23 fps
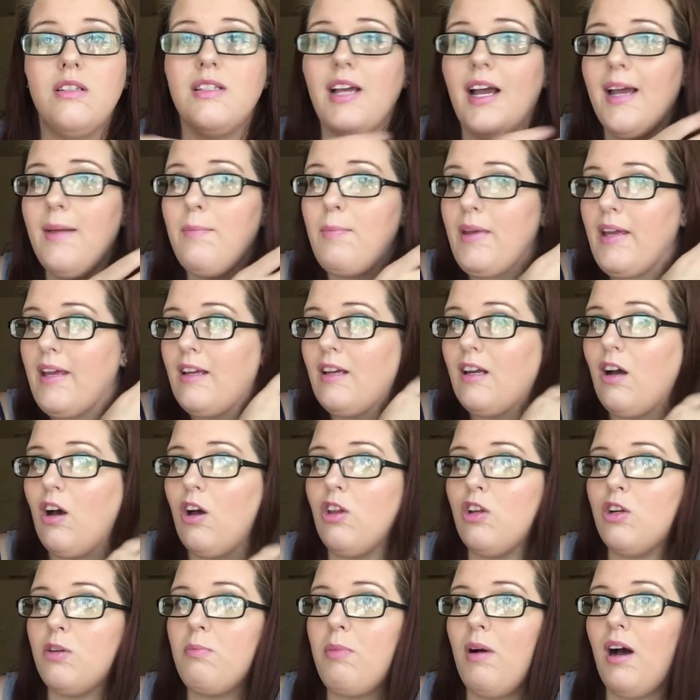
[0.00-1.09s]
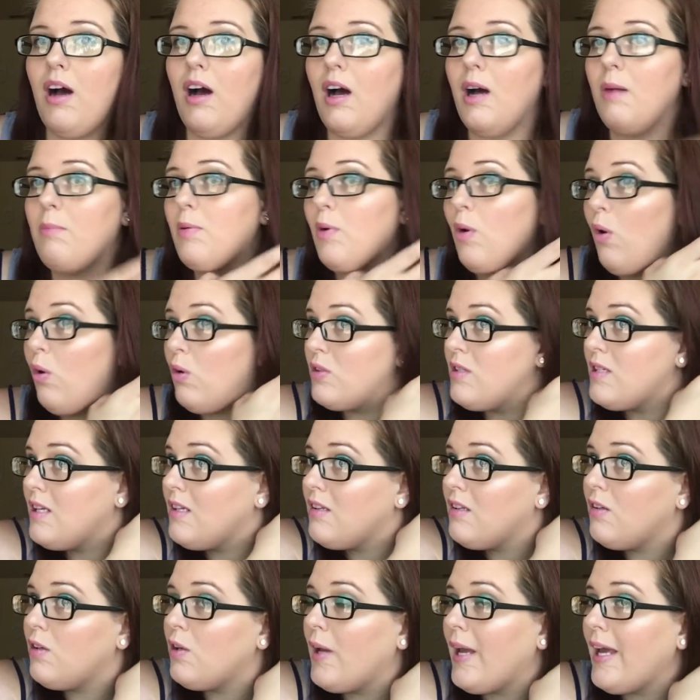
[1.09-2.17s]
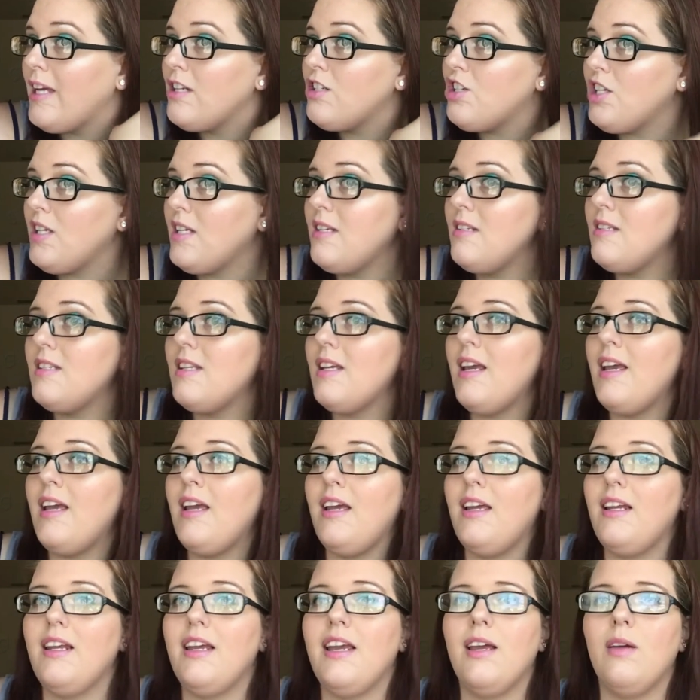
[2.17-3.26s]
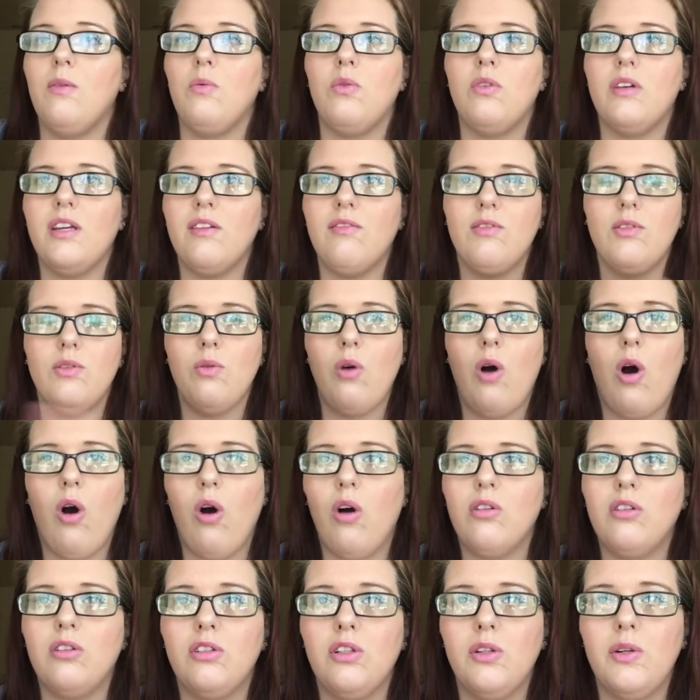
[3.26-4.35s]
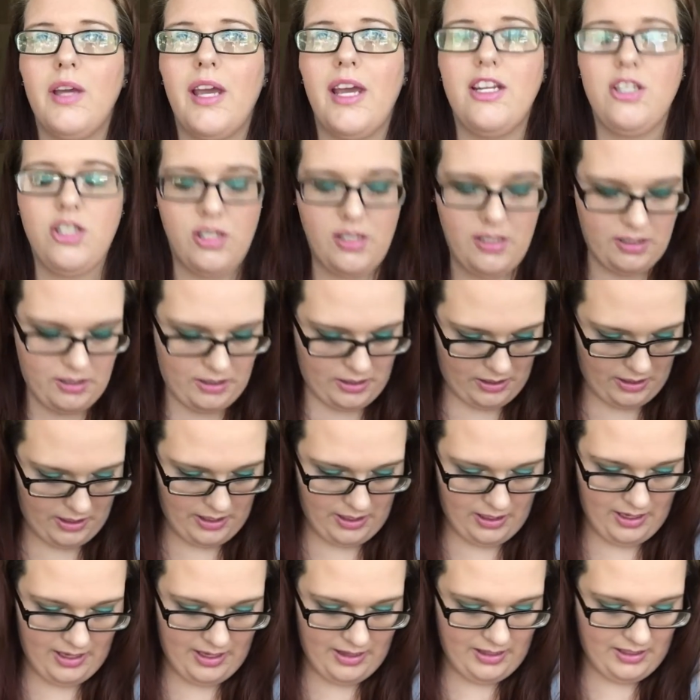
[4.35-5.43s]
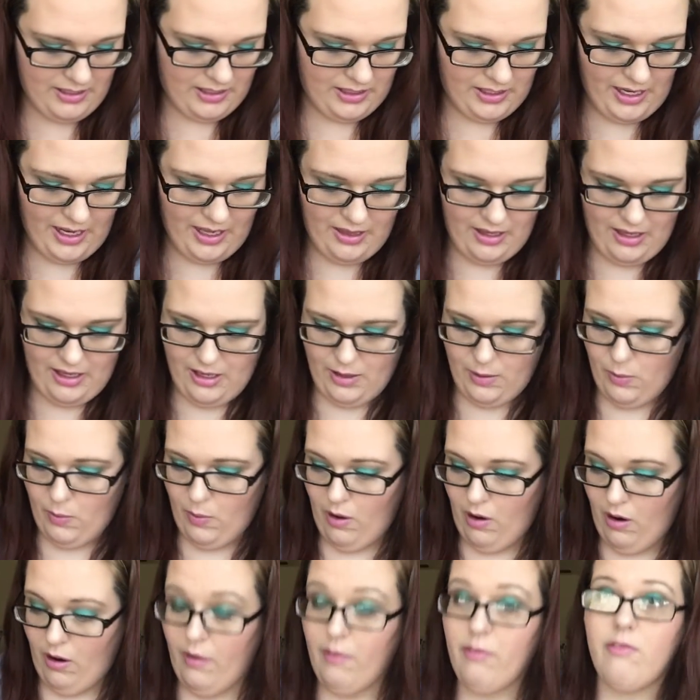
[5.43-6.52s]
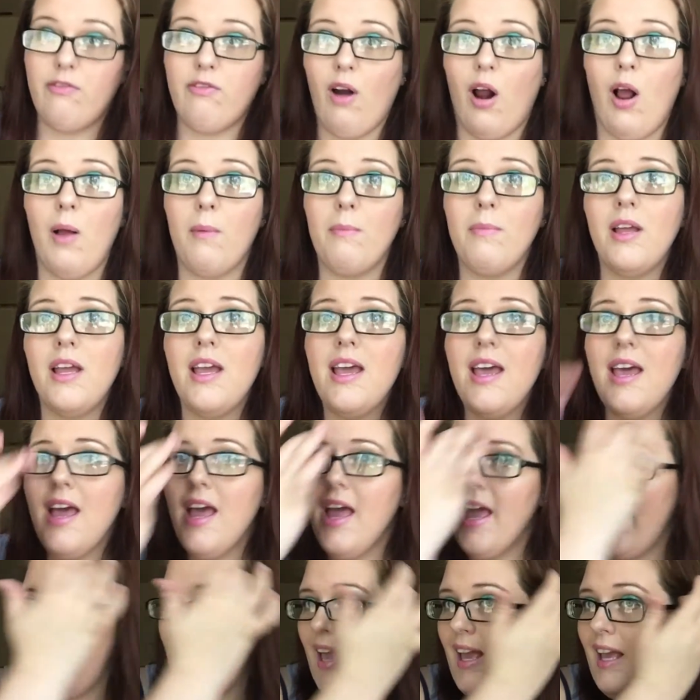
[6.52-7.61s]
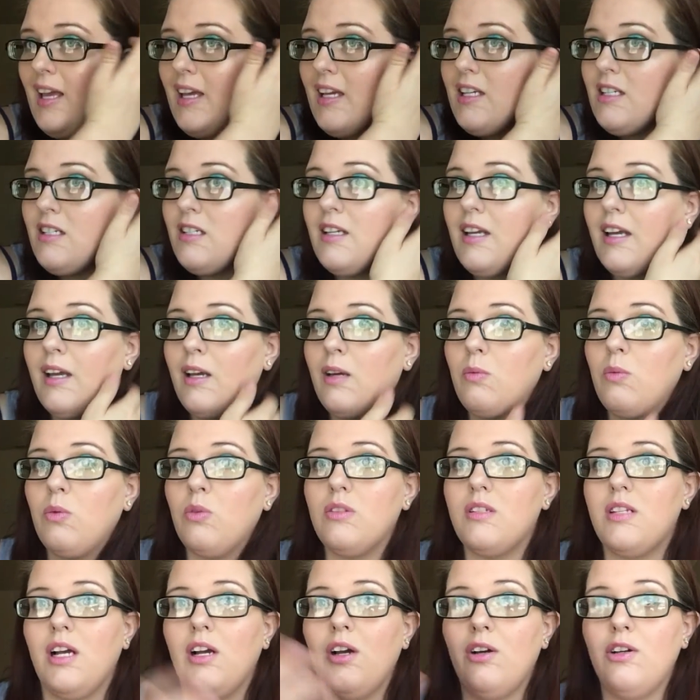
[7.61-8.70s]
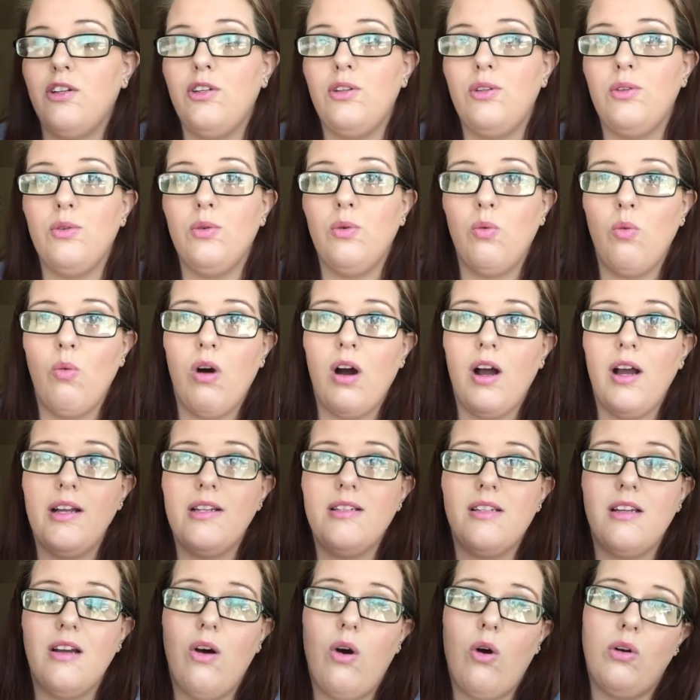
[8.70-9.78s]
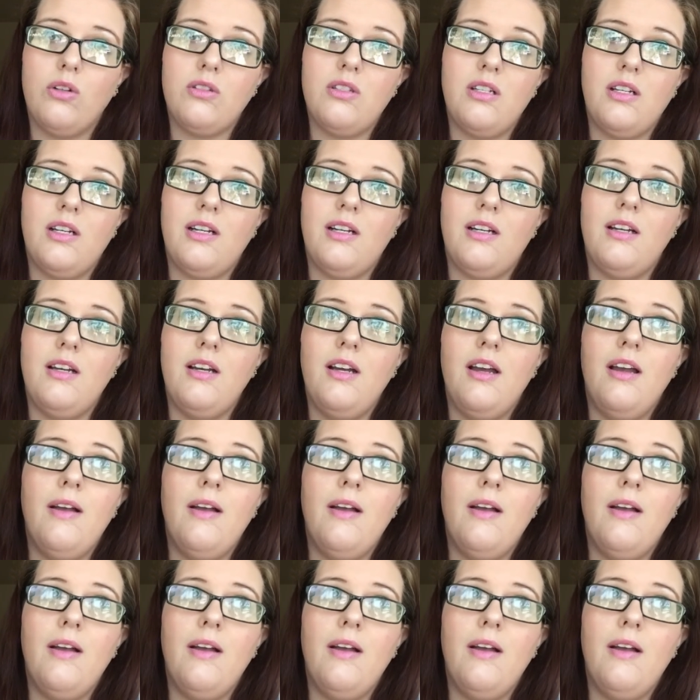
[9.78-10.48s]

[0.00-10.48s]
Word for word: type in ColourPop Ulta locations and it will give you all the locations in the state that you are from, and it will tell you what Ulta